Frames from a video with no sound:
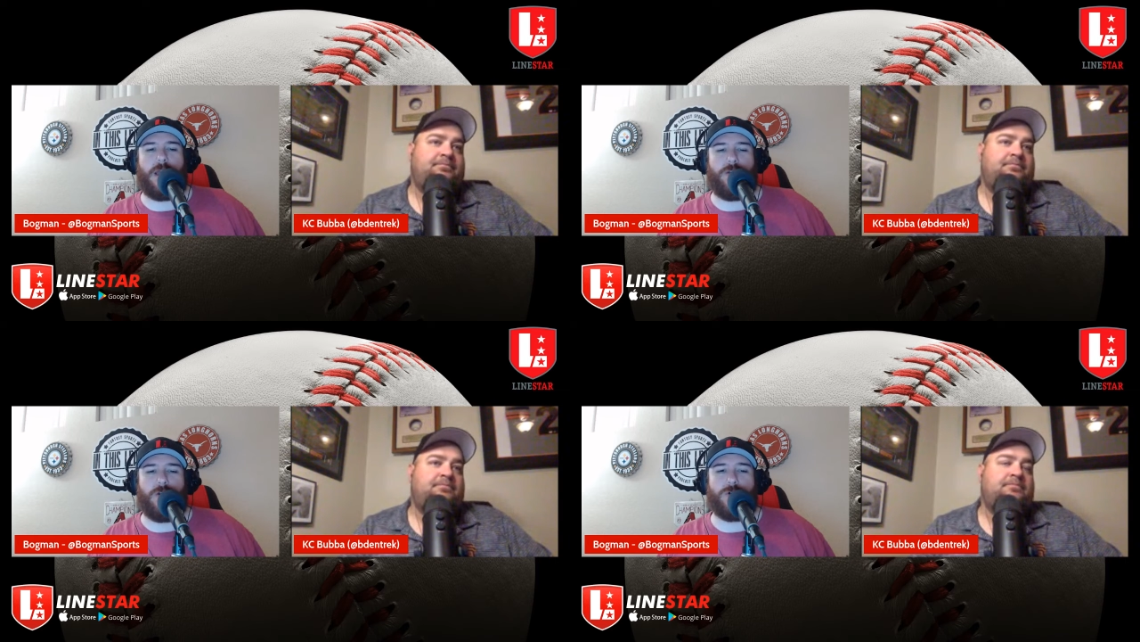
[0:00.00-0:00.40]

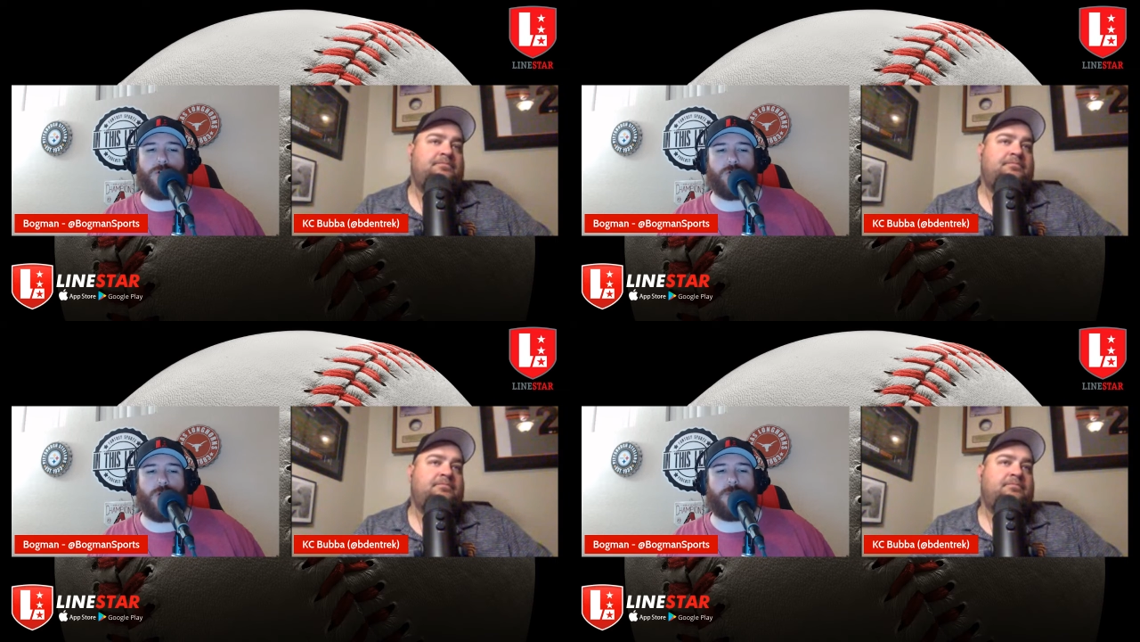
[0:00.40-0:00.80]
Speaker 1: No
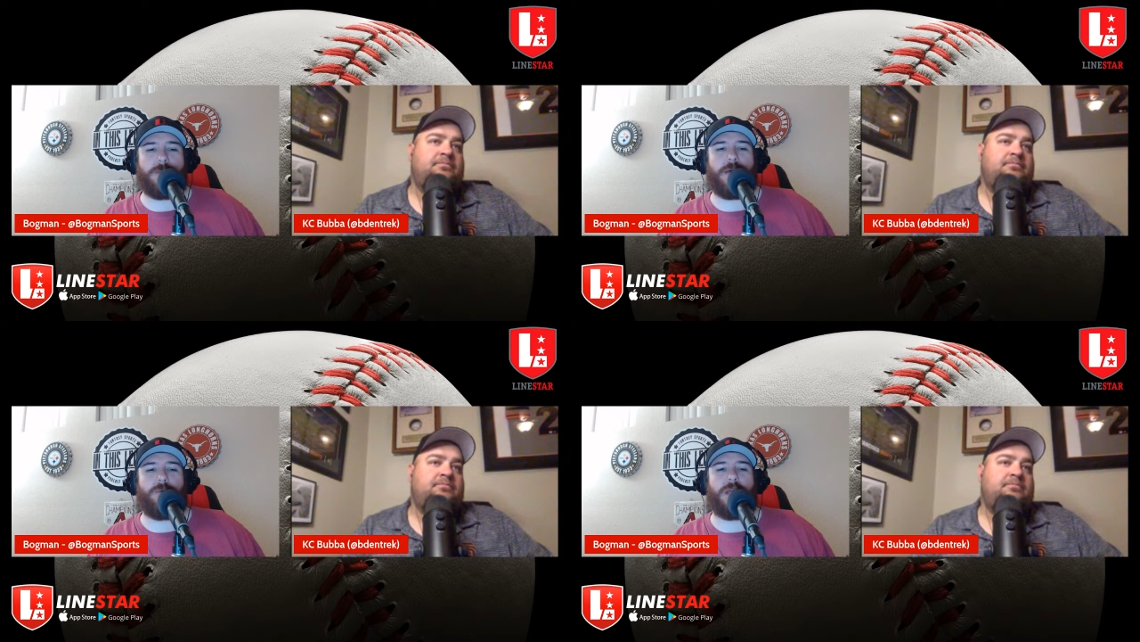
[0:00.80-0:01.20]
Degrom
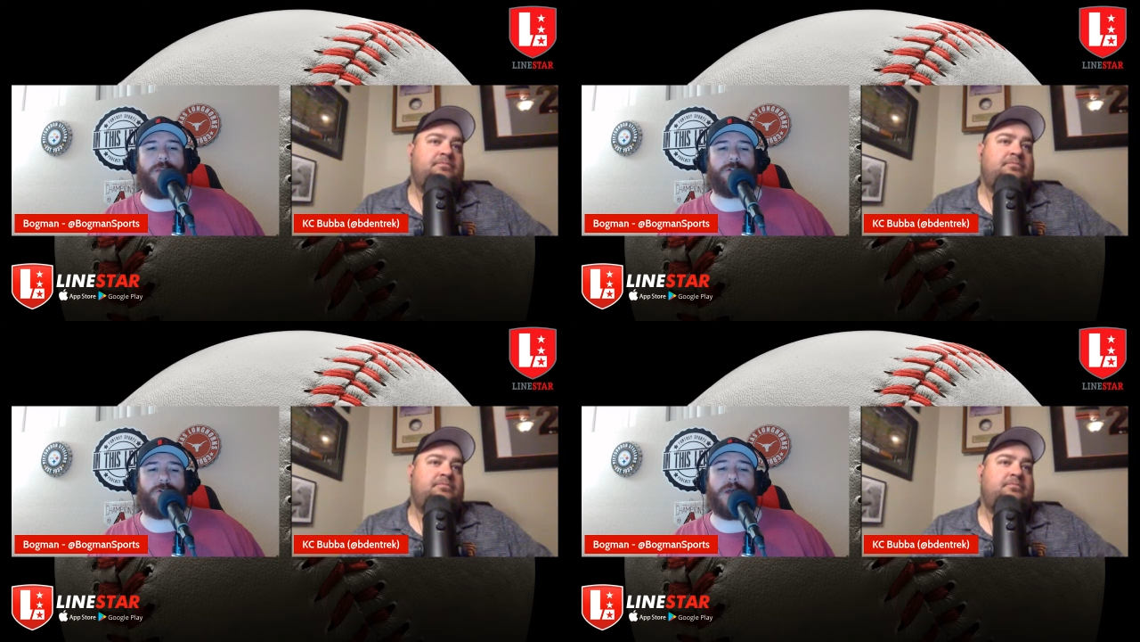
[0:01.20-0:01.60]
in that one
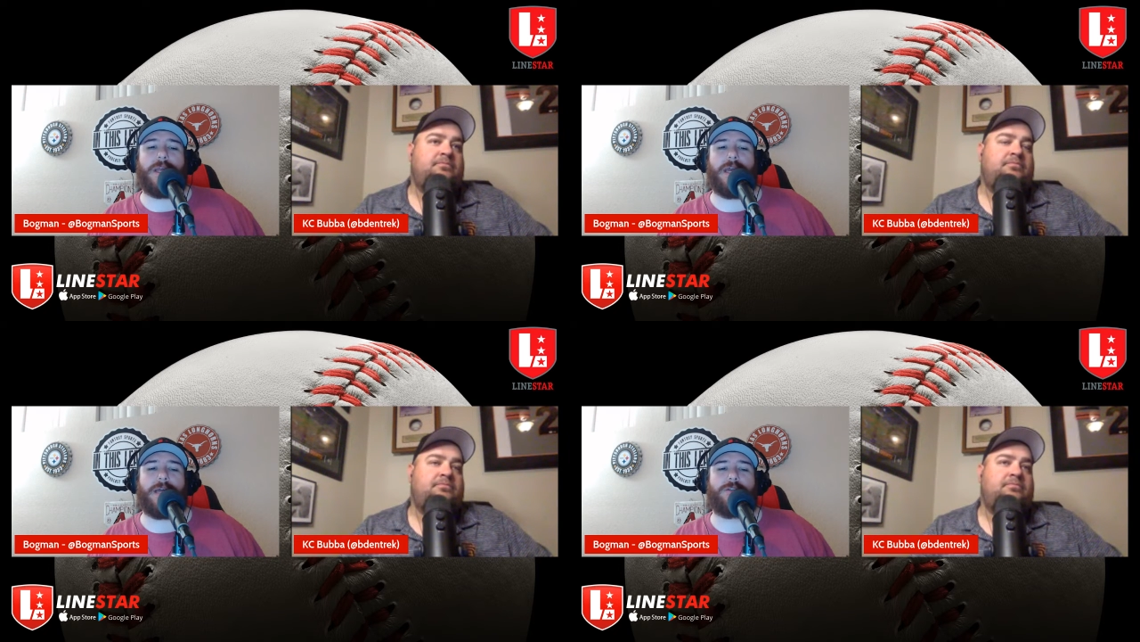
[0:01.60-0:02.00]
either. So I
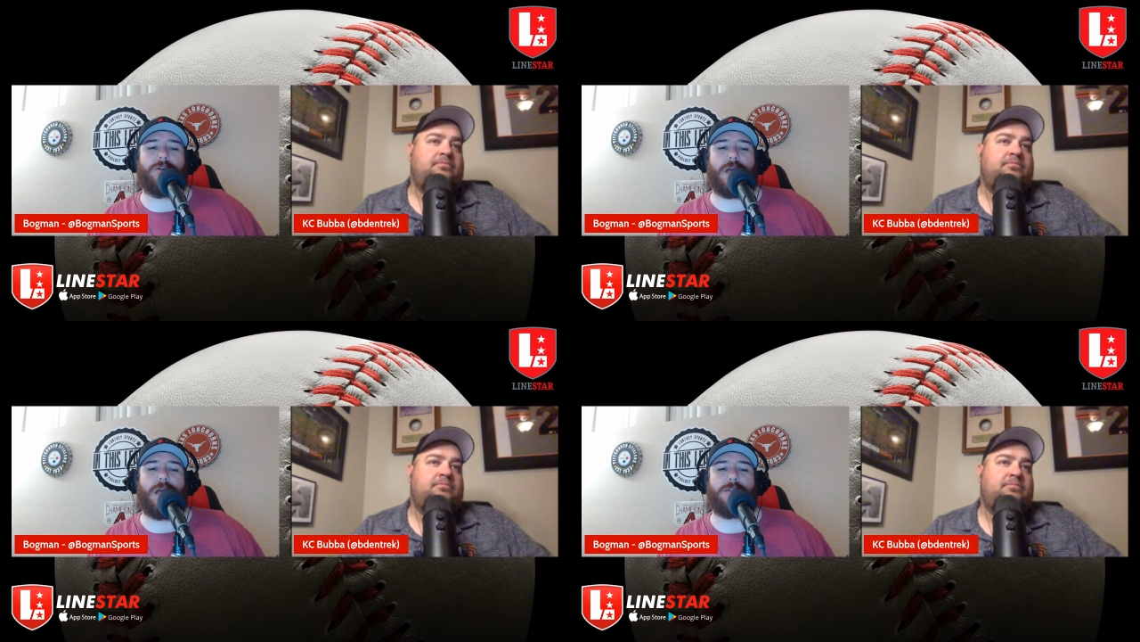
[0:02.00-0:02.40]
guess
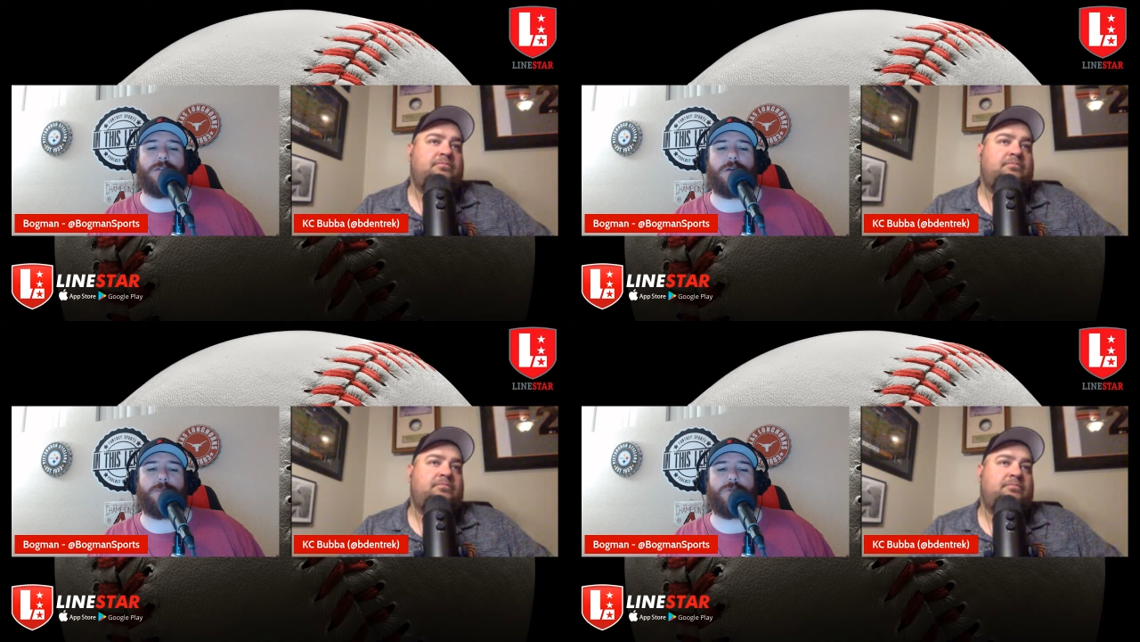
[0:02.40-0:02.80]
you're kind of
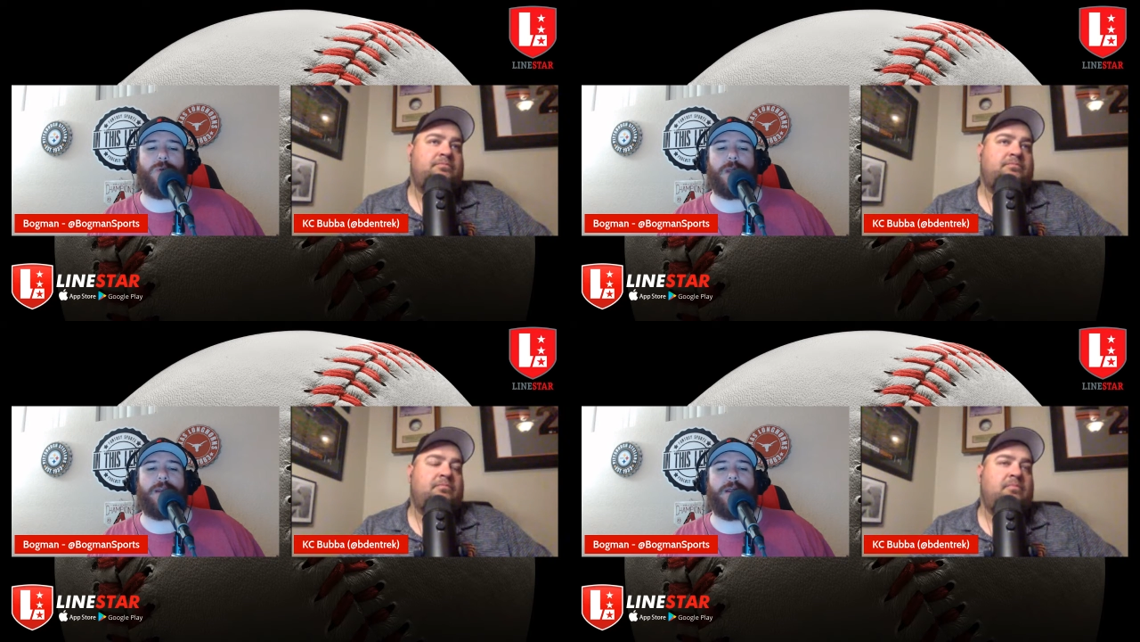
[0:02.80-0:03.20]
stuck
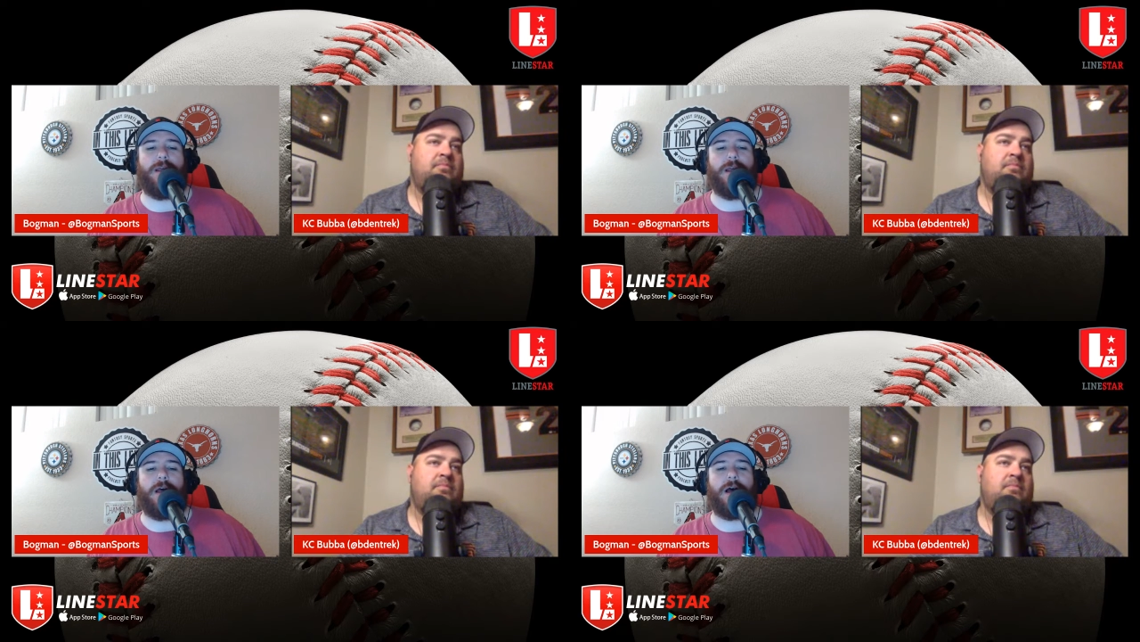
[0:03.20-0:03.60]
between
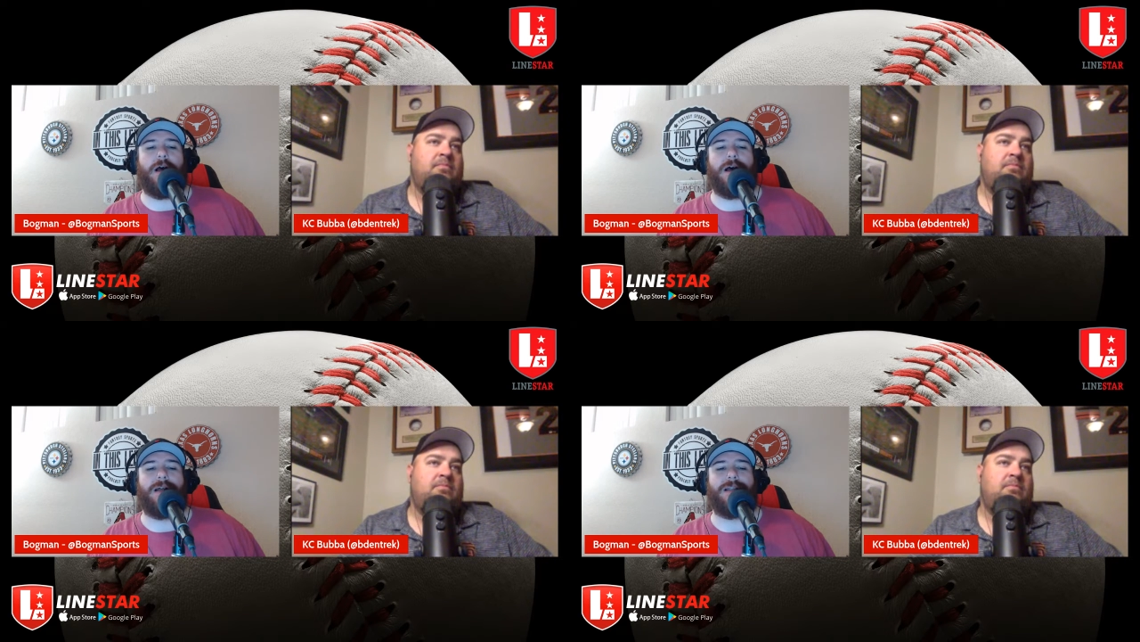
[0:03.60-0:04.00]

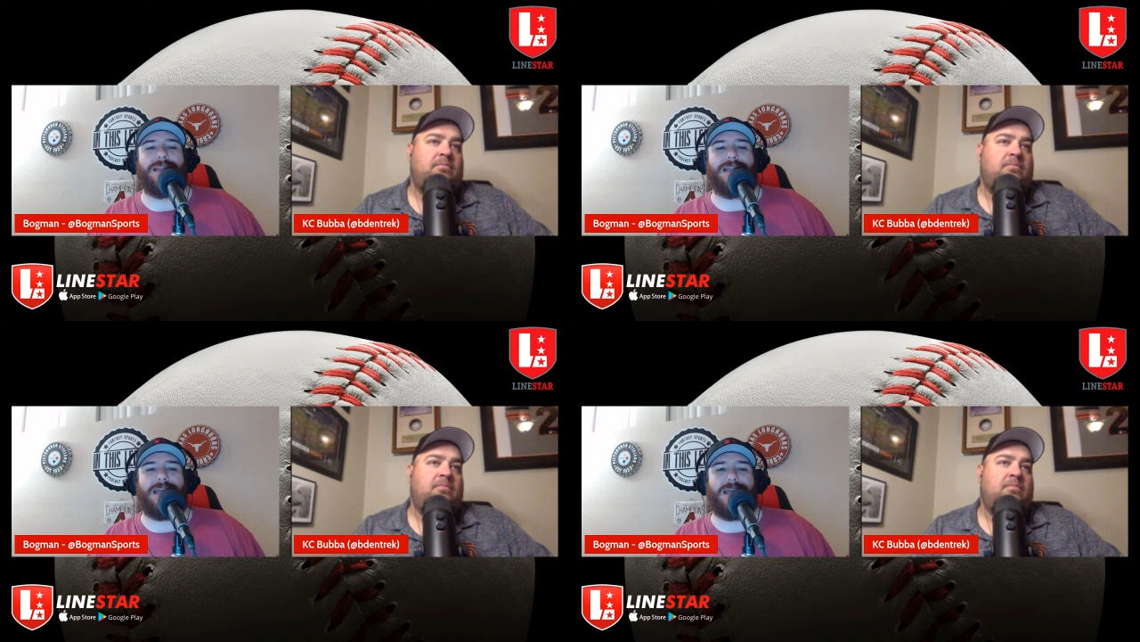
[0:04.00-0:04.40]
uh,
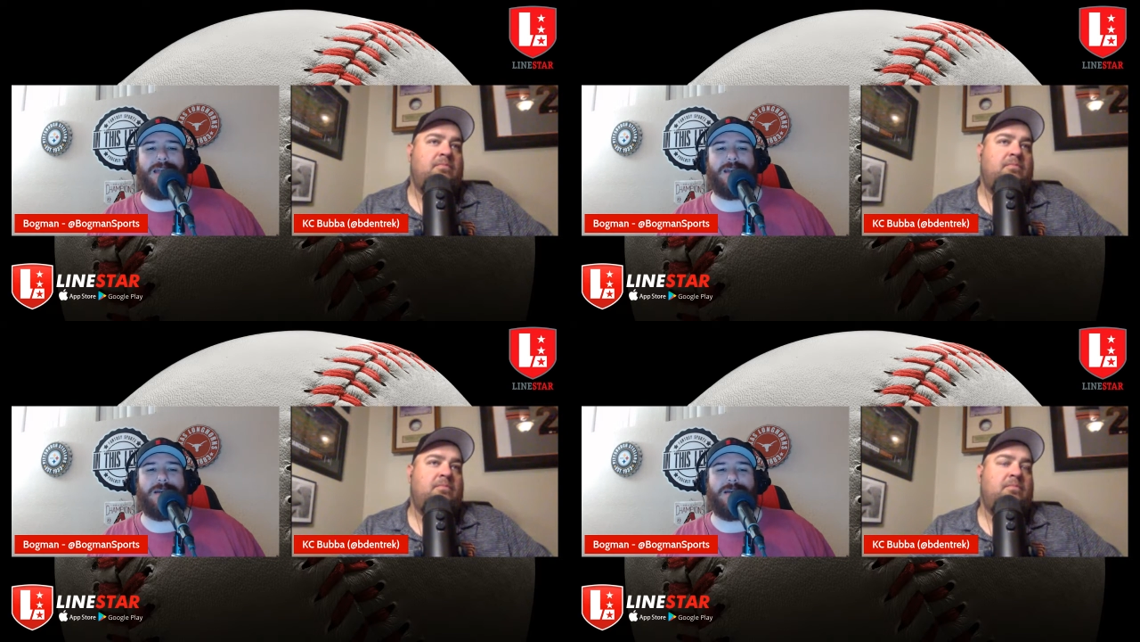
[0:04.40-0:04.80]

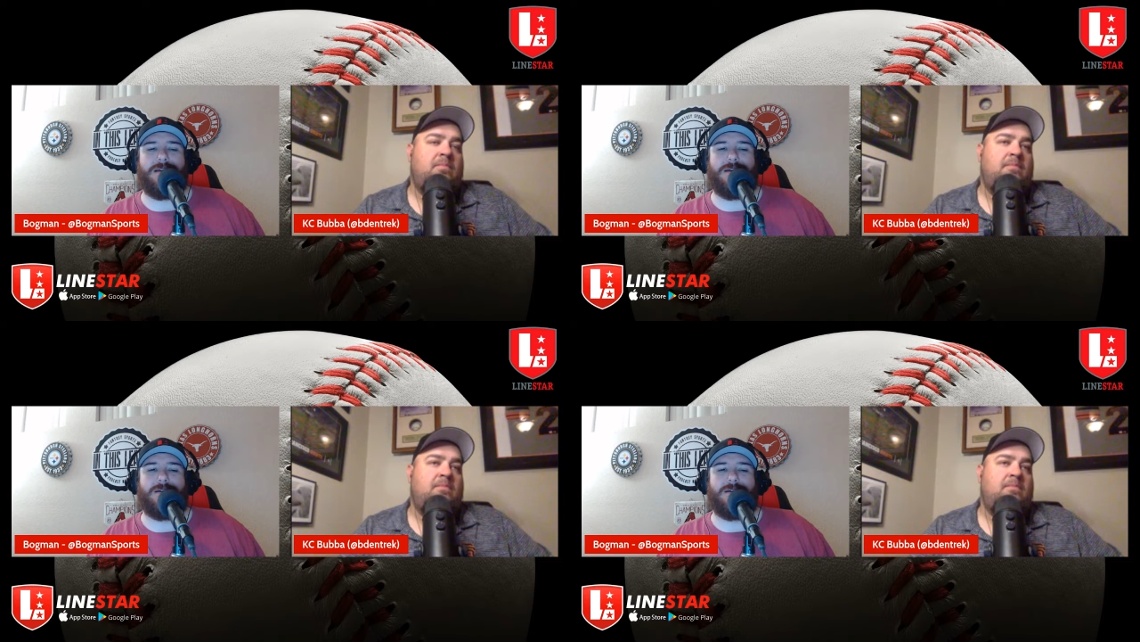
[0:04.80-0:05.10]
Lynn